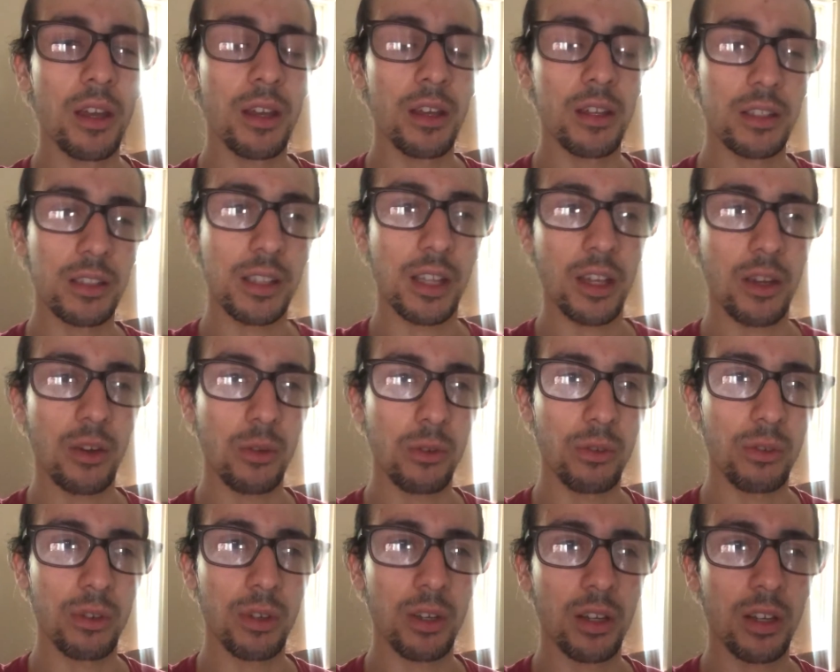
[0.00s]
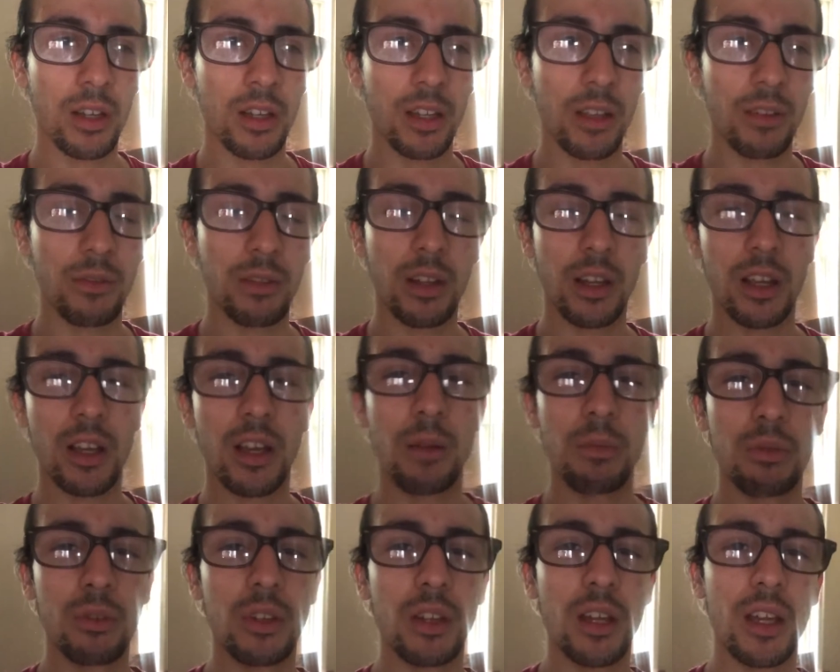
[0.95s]
and stay over, I think, for like a
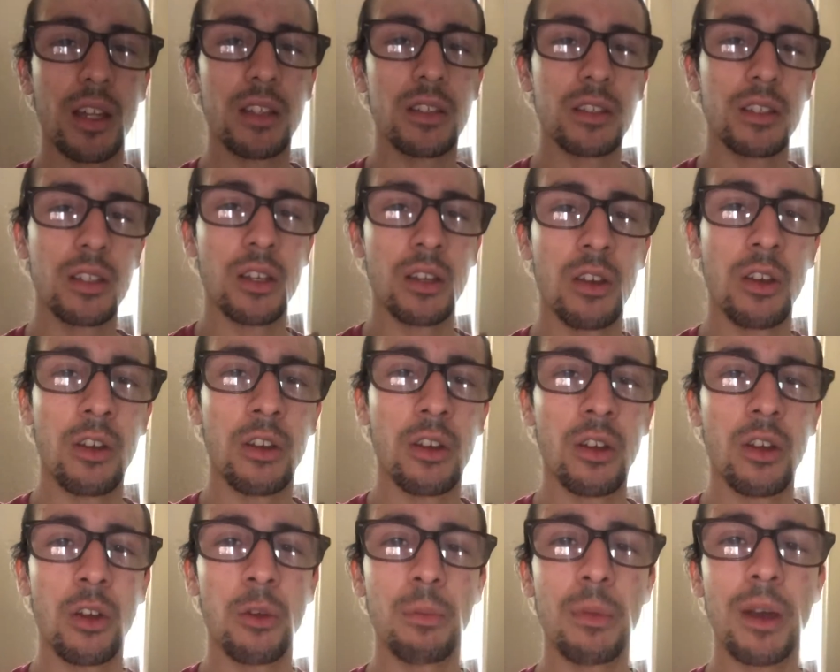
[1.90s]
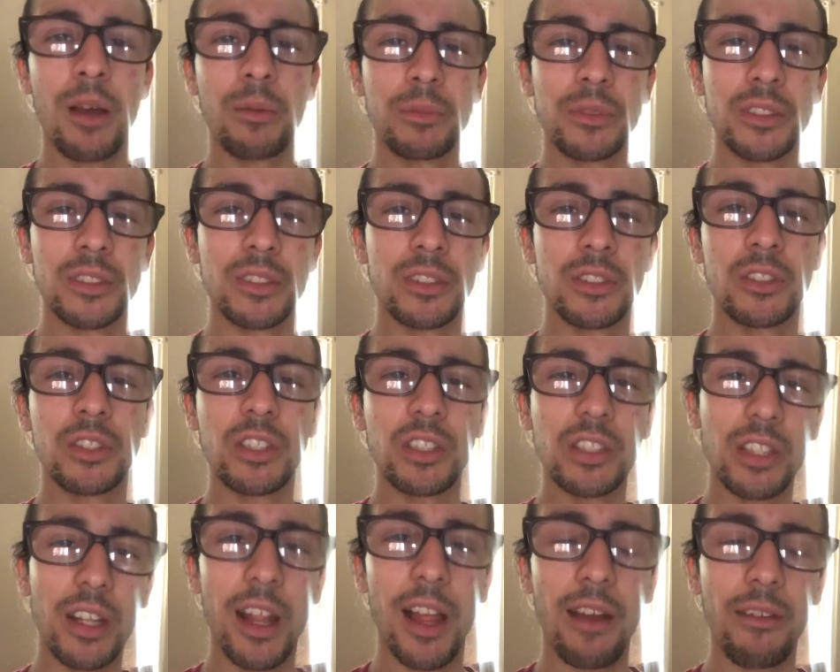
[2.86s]
couple nights. Her mom has
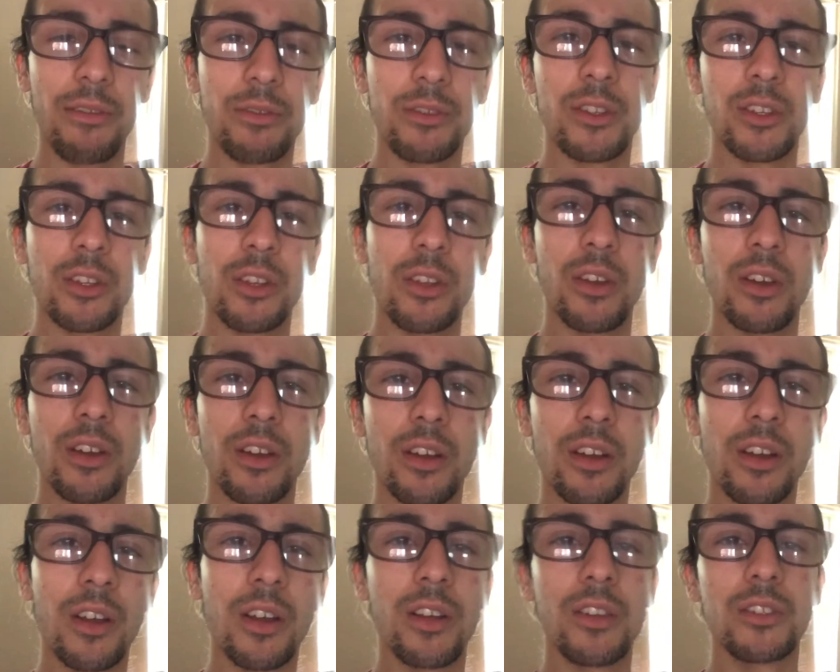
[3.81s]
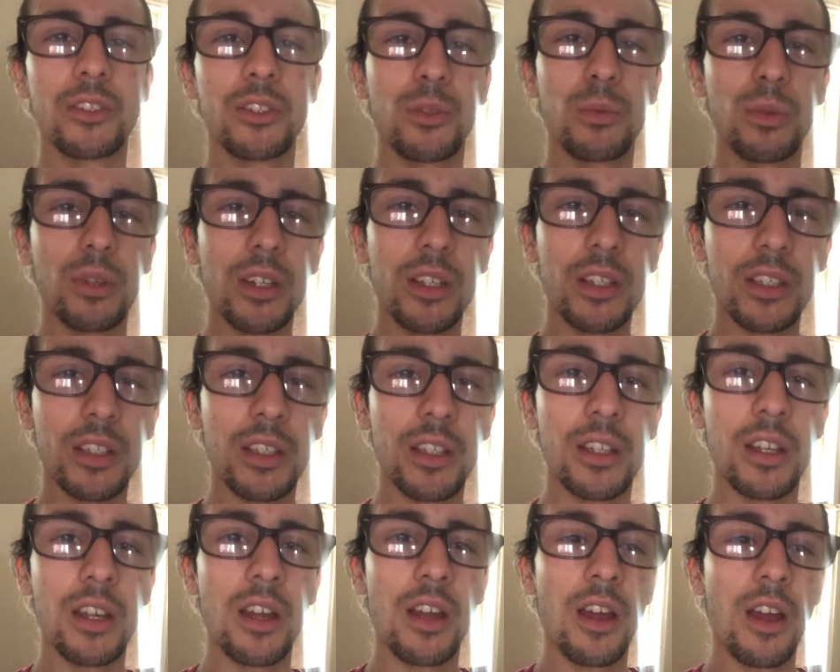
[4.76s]
just left to the, uh, to work.
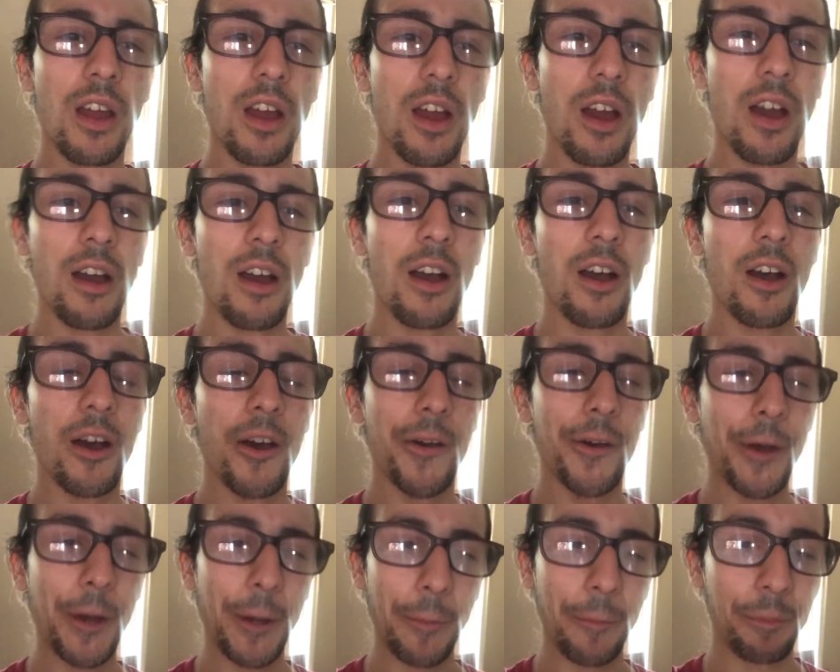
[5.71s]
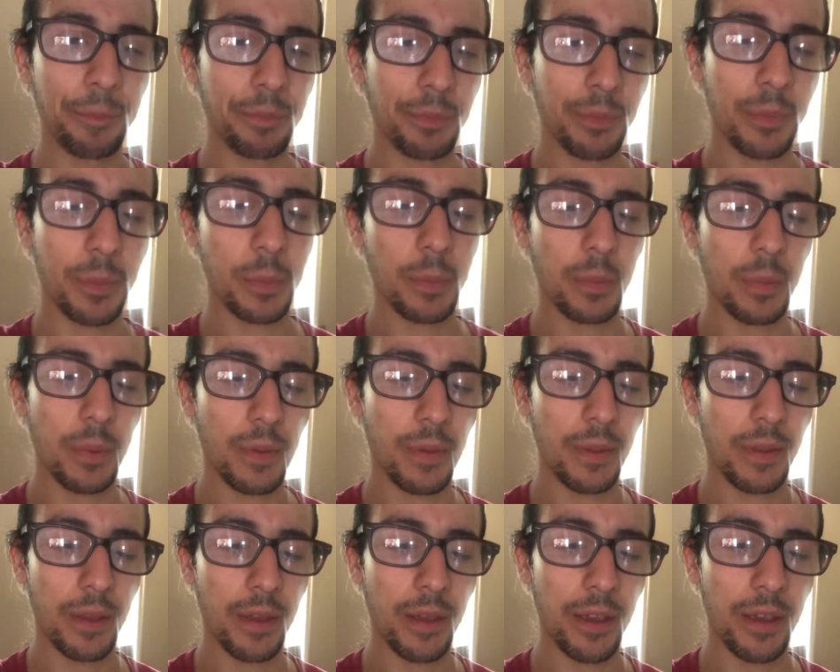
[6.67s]
Um,
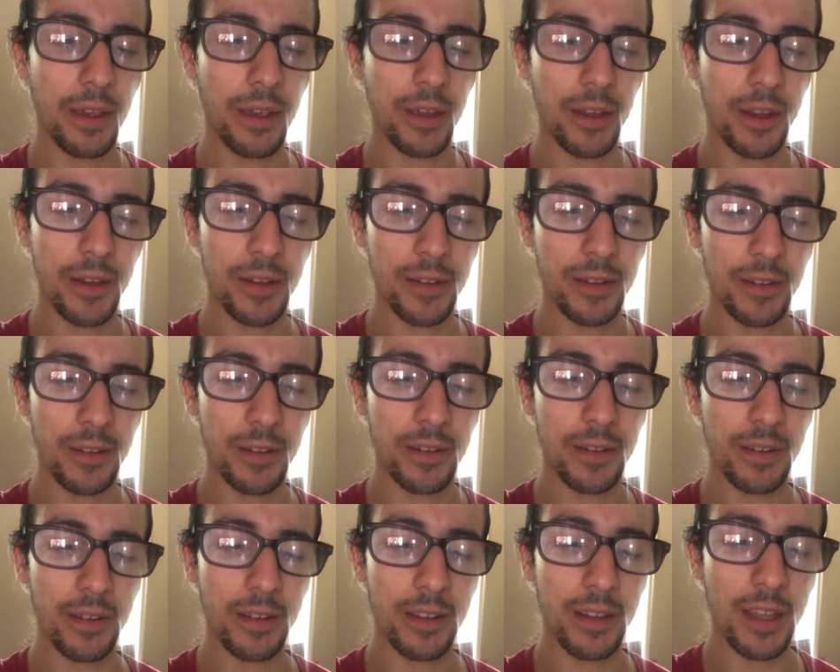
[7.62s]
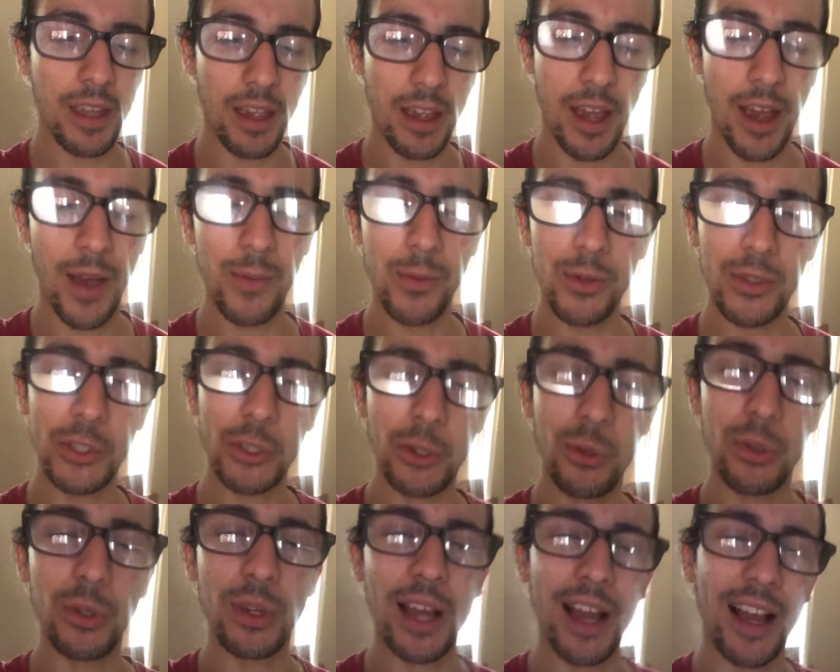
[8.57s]
and yeah, I will show
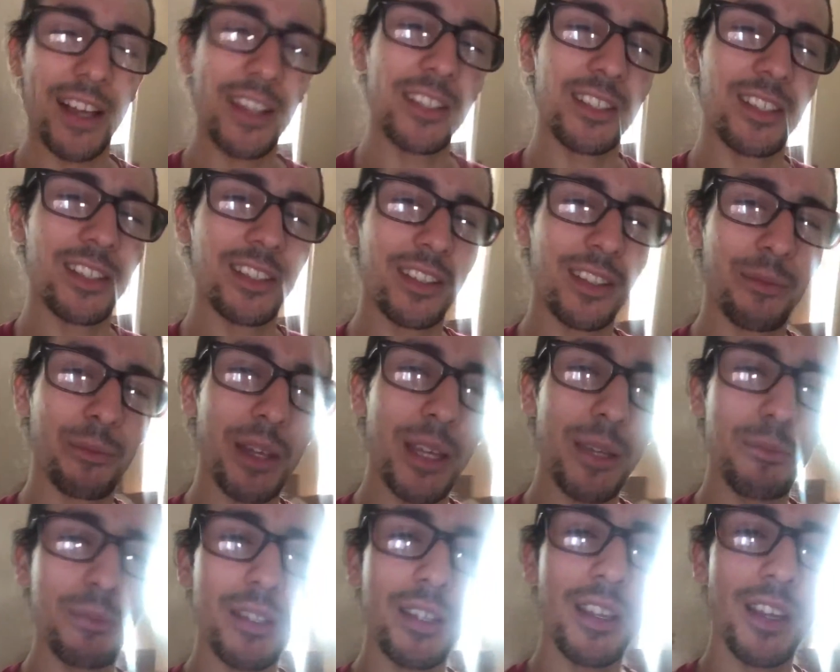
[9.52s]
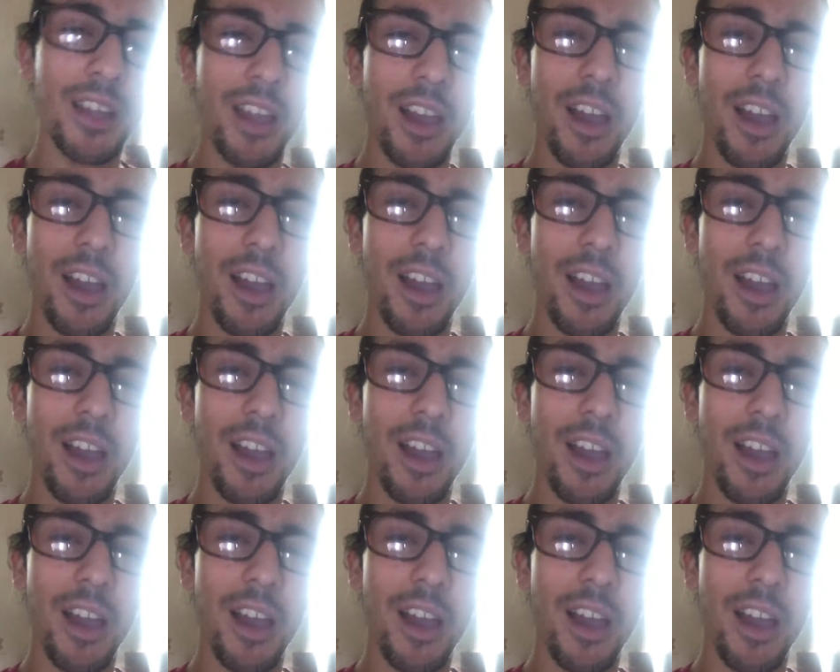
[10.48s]
you guys the baby.